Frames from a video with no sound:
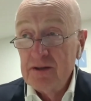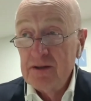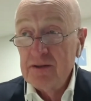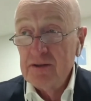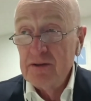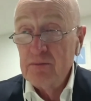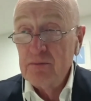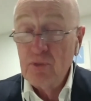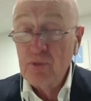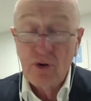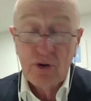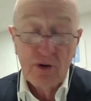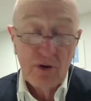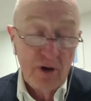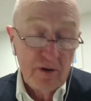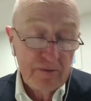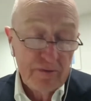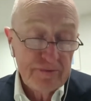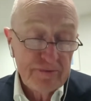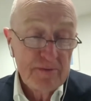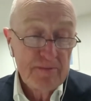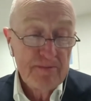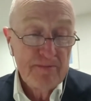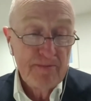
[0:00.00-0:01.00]
The more
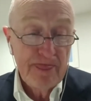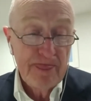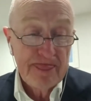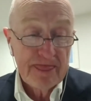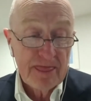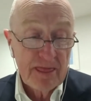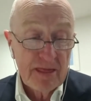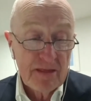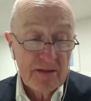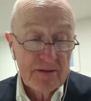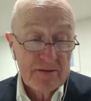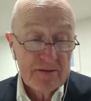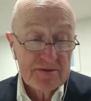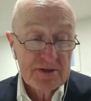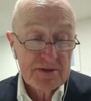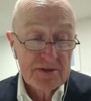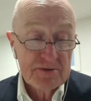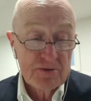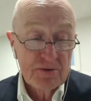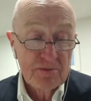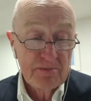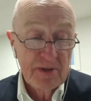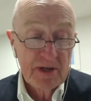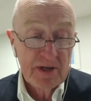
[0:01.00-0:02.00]
often
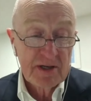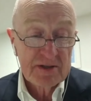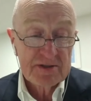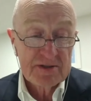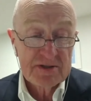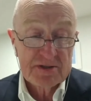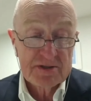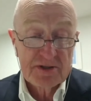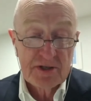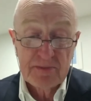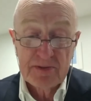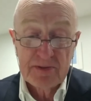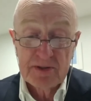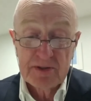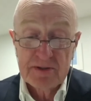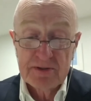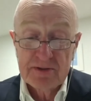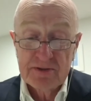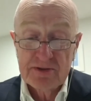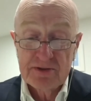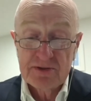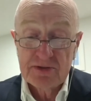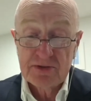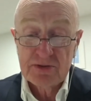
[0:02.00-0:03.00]
central banks step
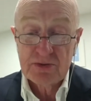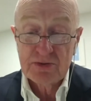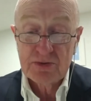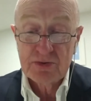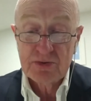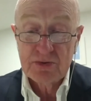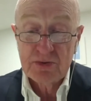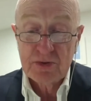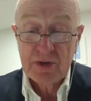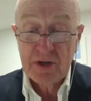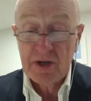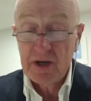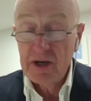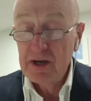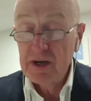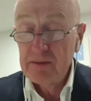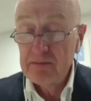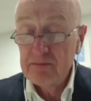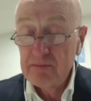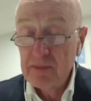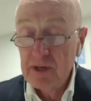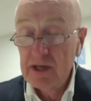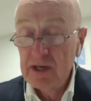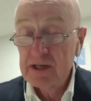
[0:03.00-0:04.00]
in to
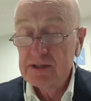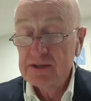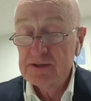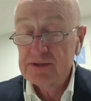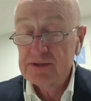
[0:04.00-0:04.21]
calm market